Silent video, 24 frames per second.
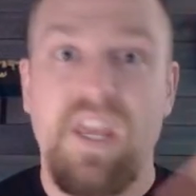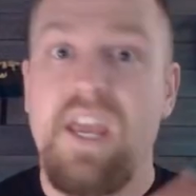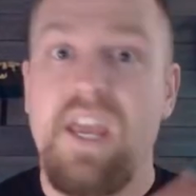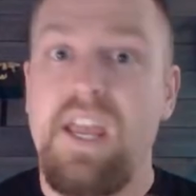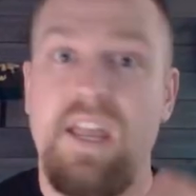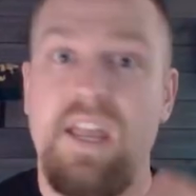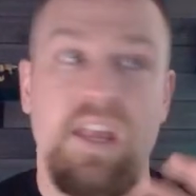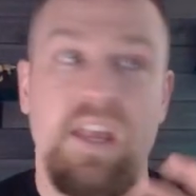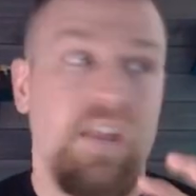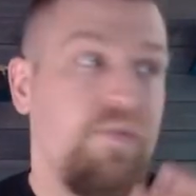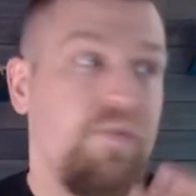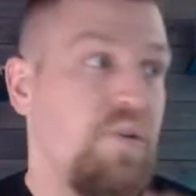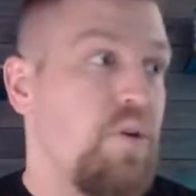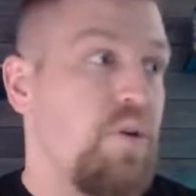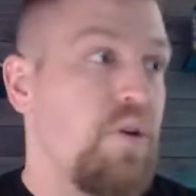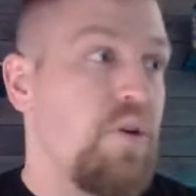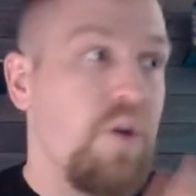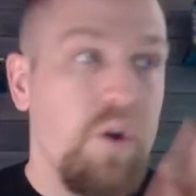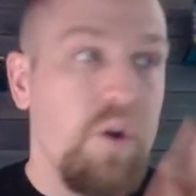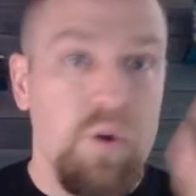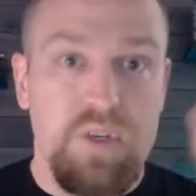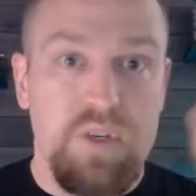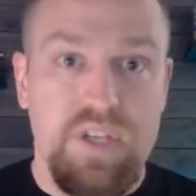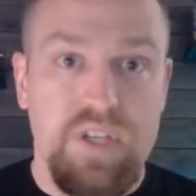And if you
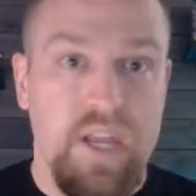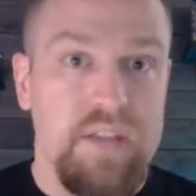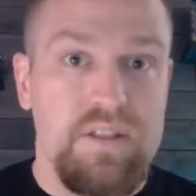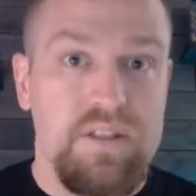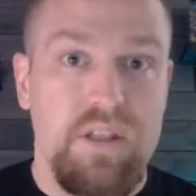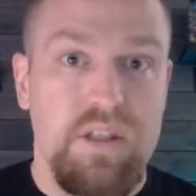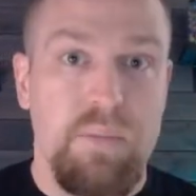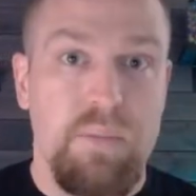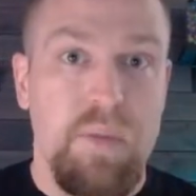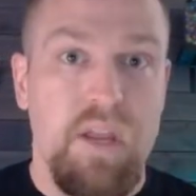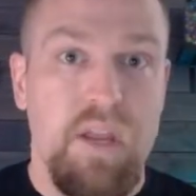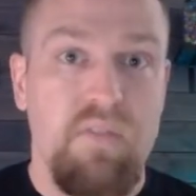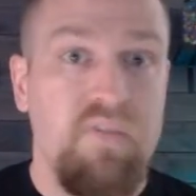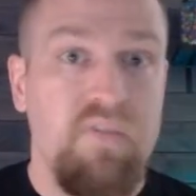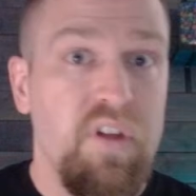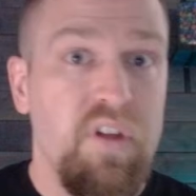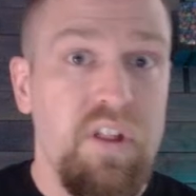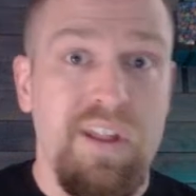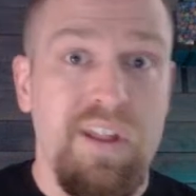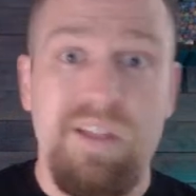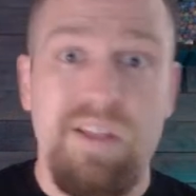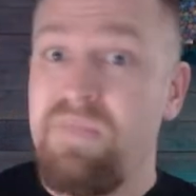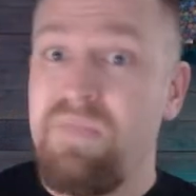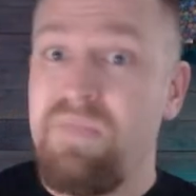go chase the main
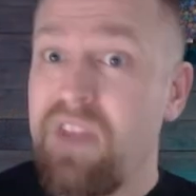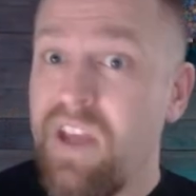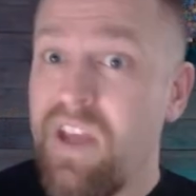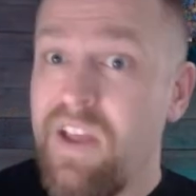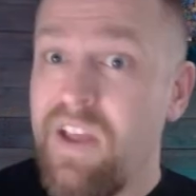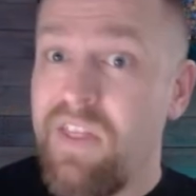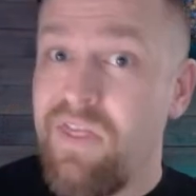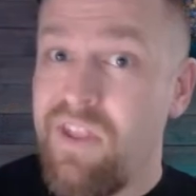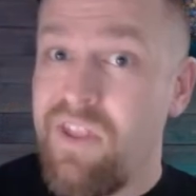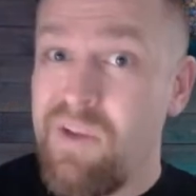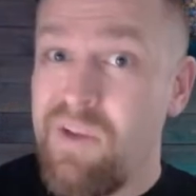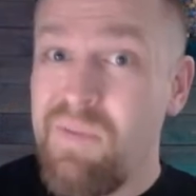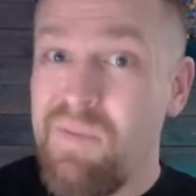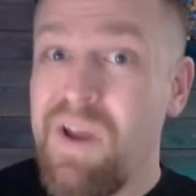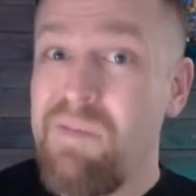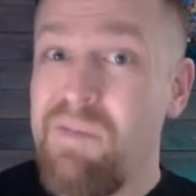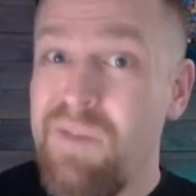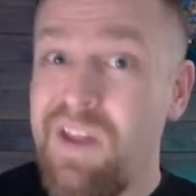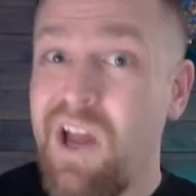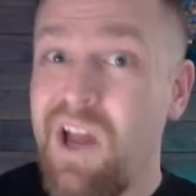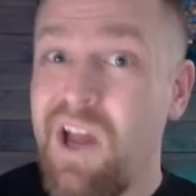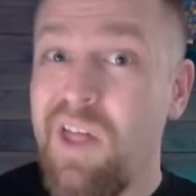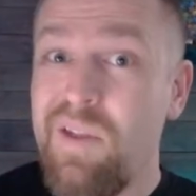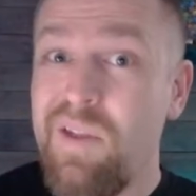villain, there might be
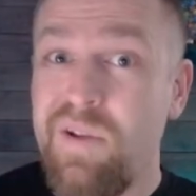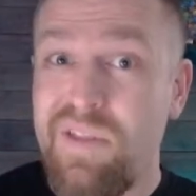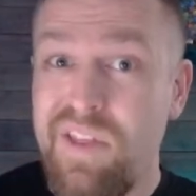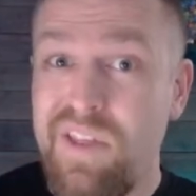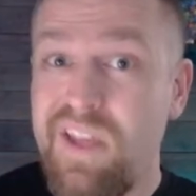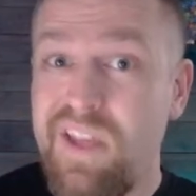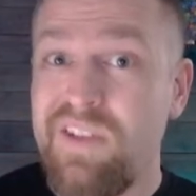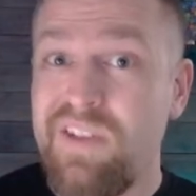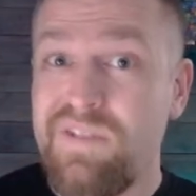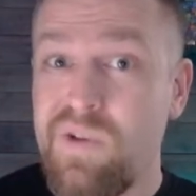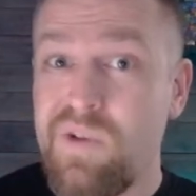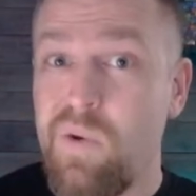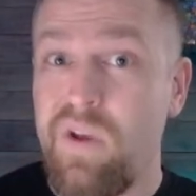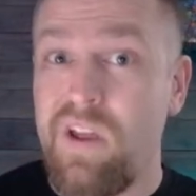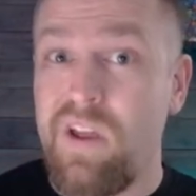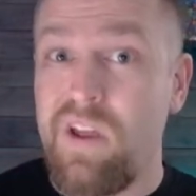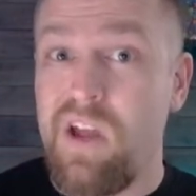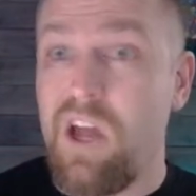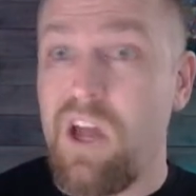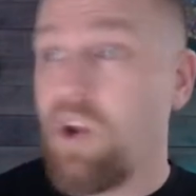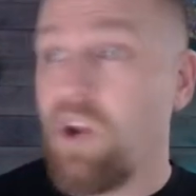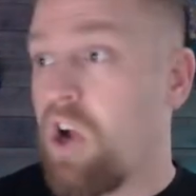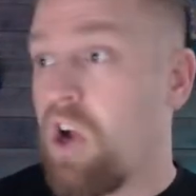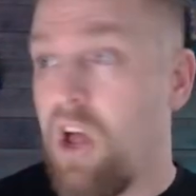other things going
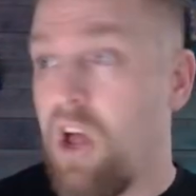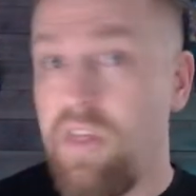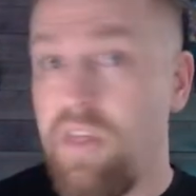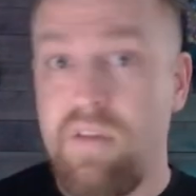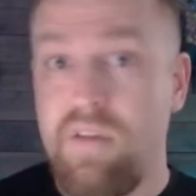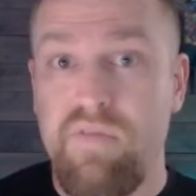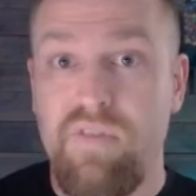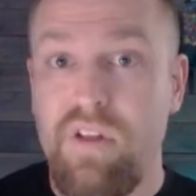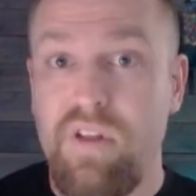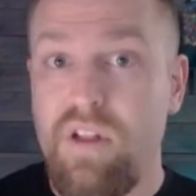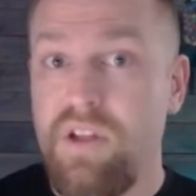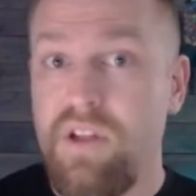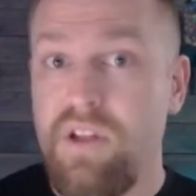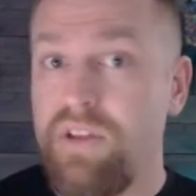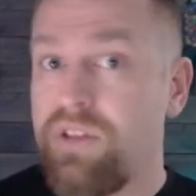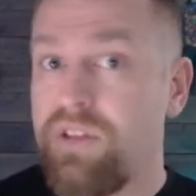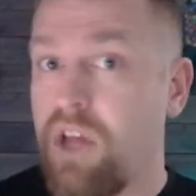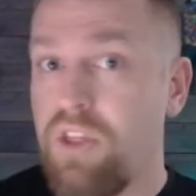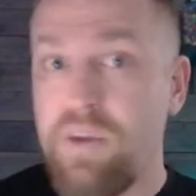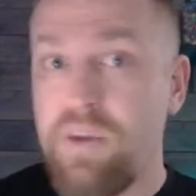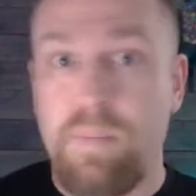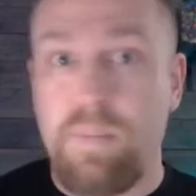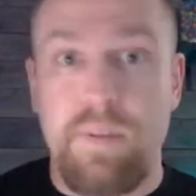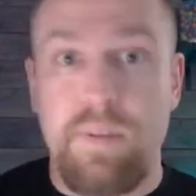on, or other villains,
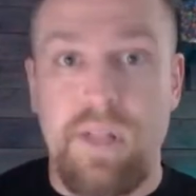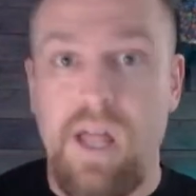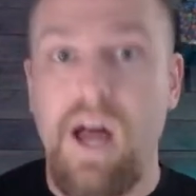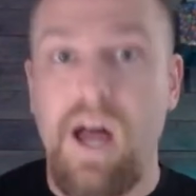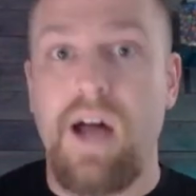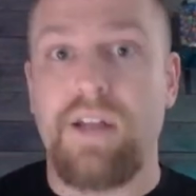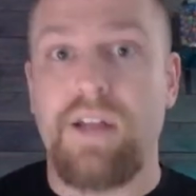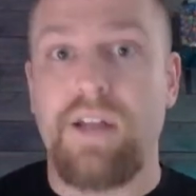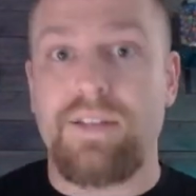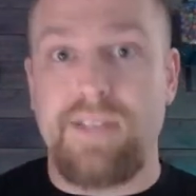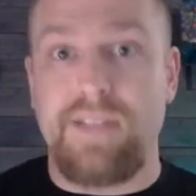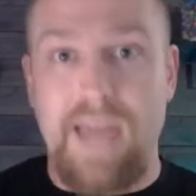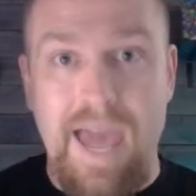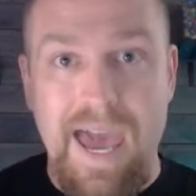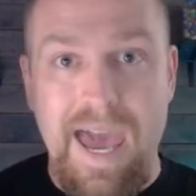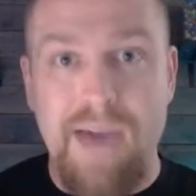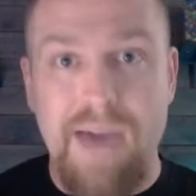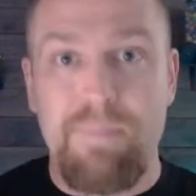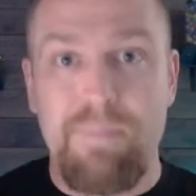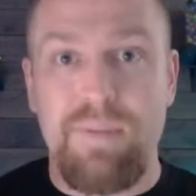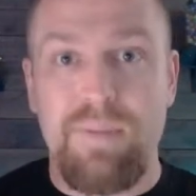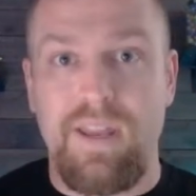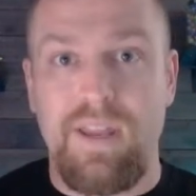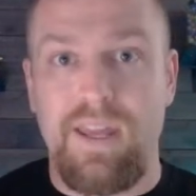other plots
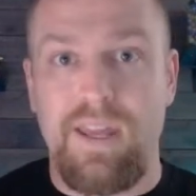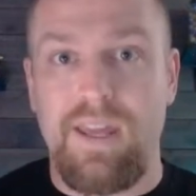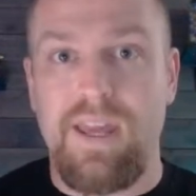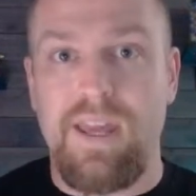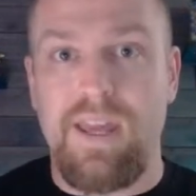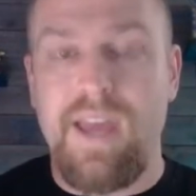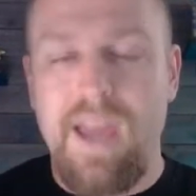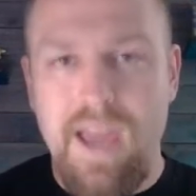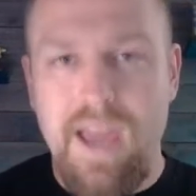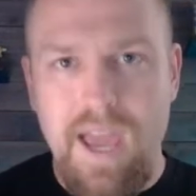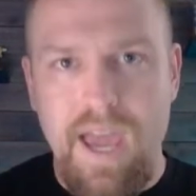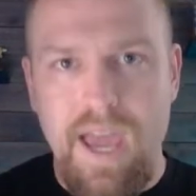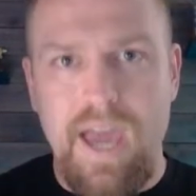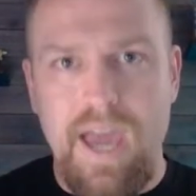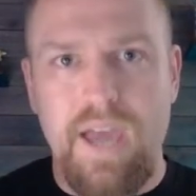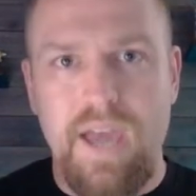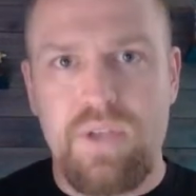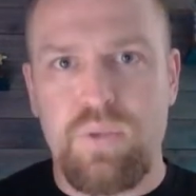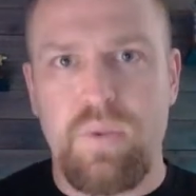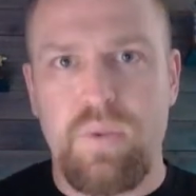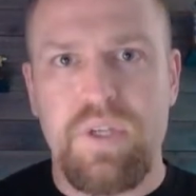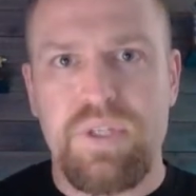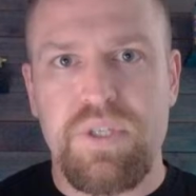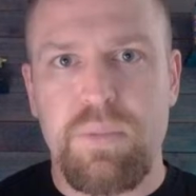happening as
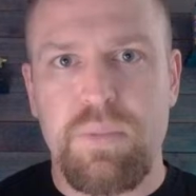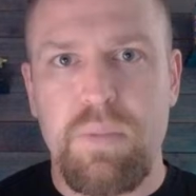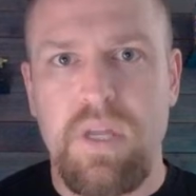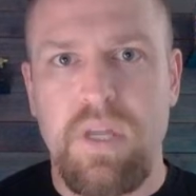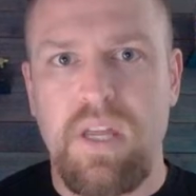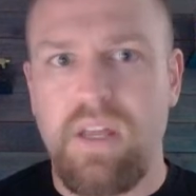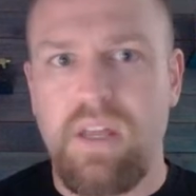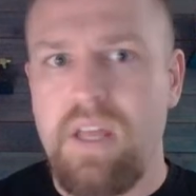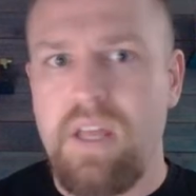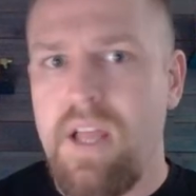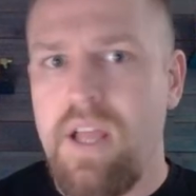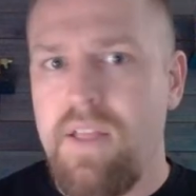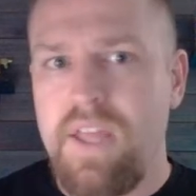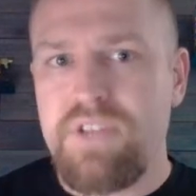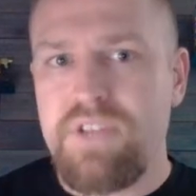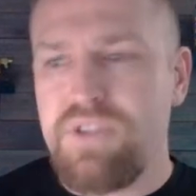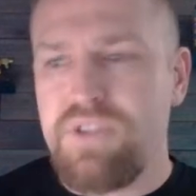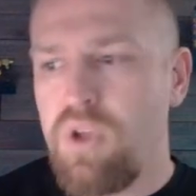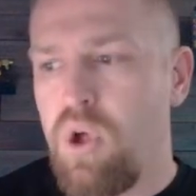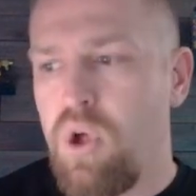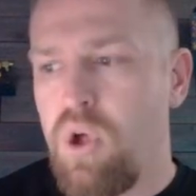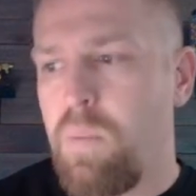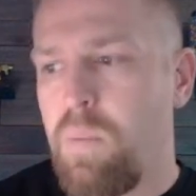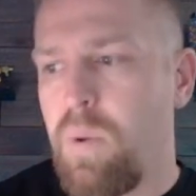we speak. That's the
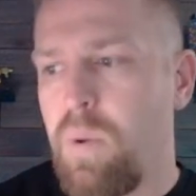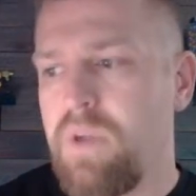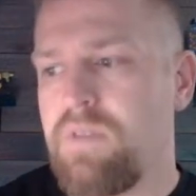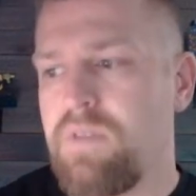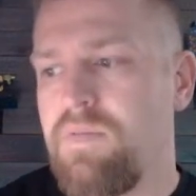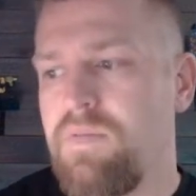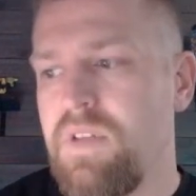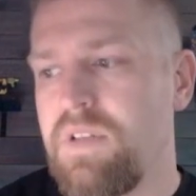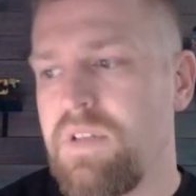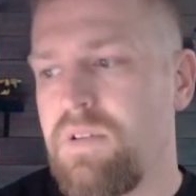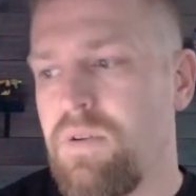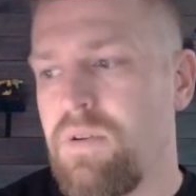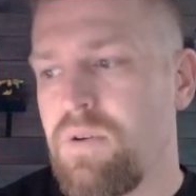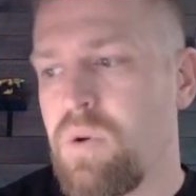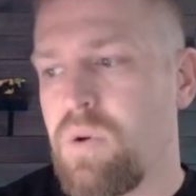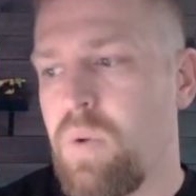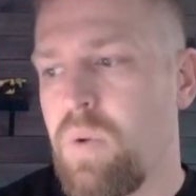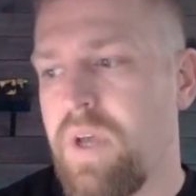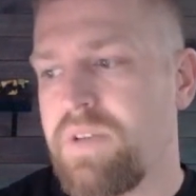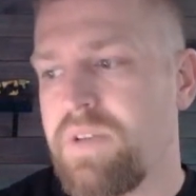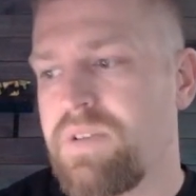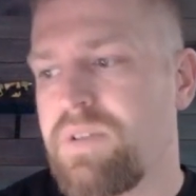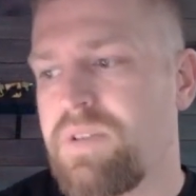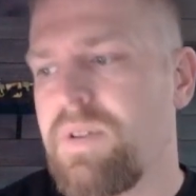whole point of these little
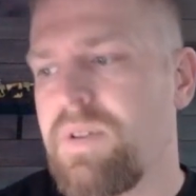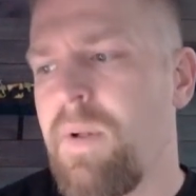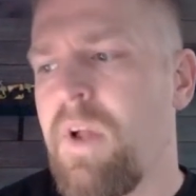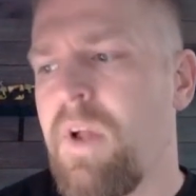quests.